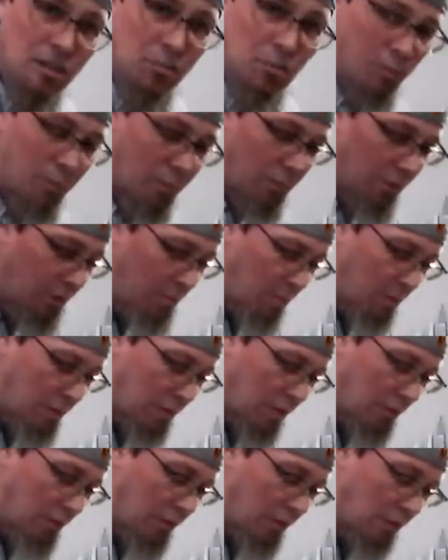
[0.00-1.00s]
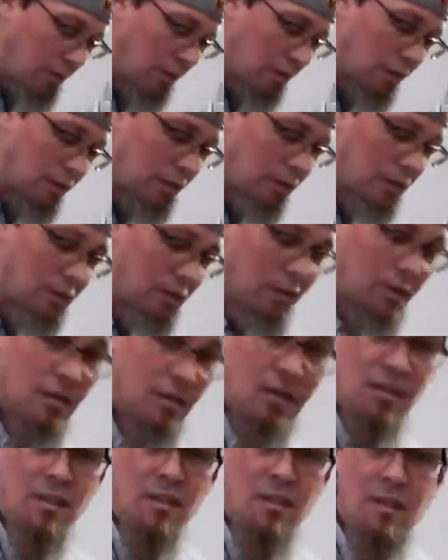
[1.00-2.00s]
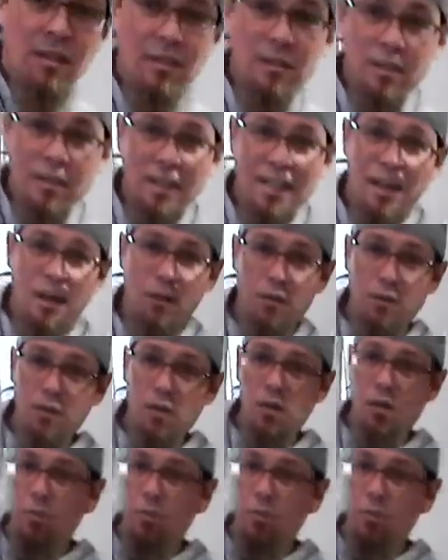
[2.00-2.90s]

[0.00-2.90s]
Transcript: with pretty much everything. That's the downfall of